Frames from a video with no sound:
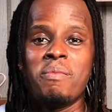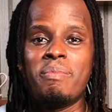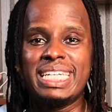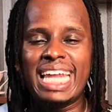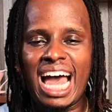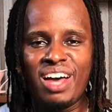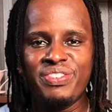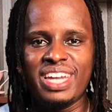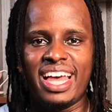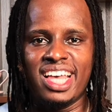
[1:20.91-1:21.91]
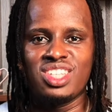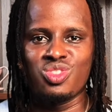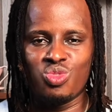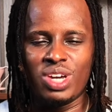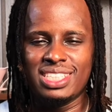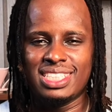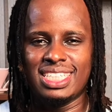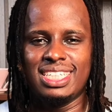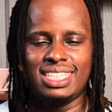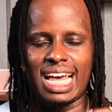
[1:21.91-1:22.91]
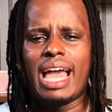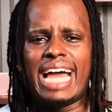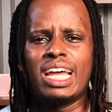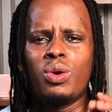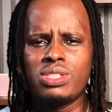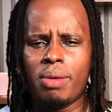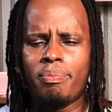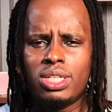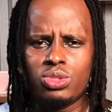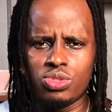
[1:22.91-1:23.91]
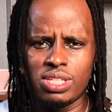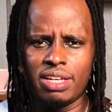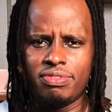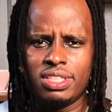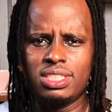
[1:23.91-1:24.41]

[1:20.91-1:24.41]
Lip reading: But after extracting it and I was about to serve